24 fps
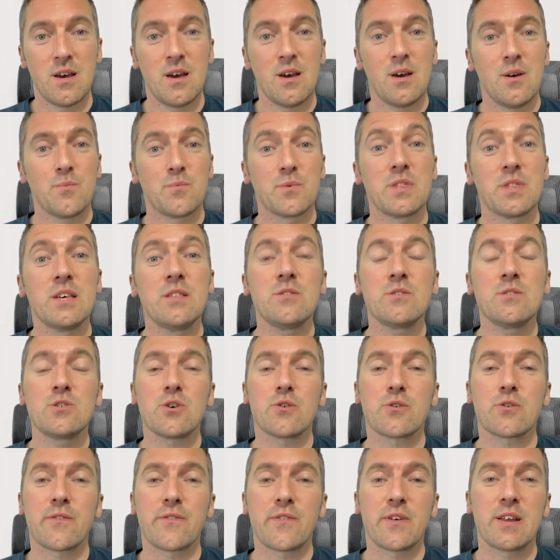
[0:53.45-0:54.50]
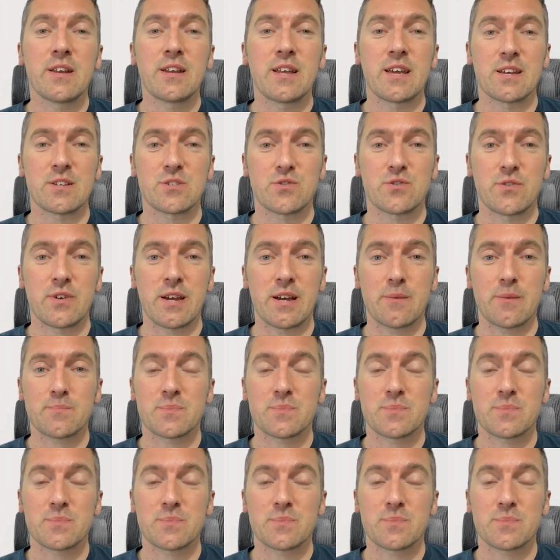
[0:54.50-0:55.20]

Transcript: Within the Geography and History app,